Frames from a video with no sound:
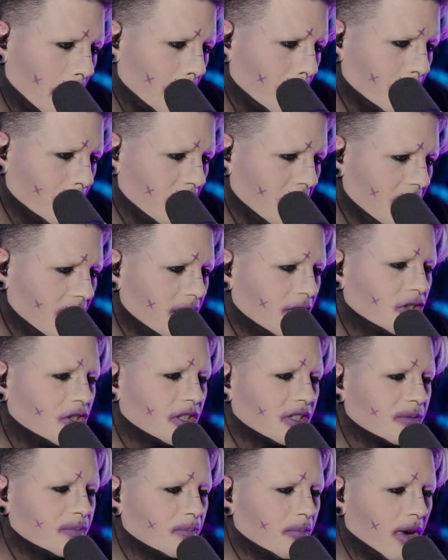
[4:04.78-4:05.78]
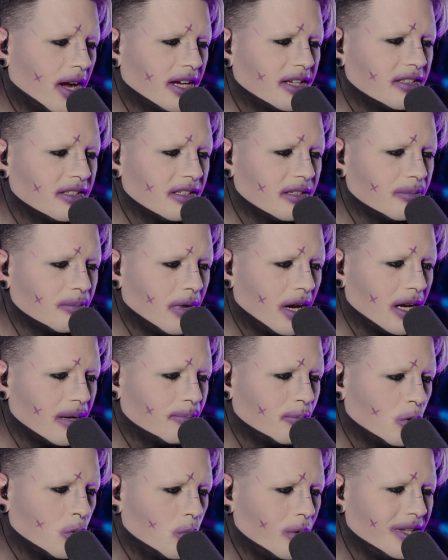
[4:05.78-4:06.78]
Me just minding my
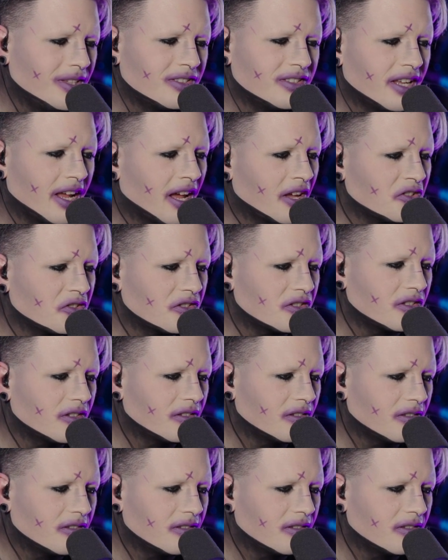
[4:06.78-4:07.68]
business.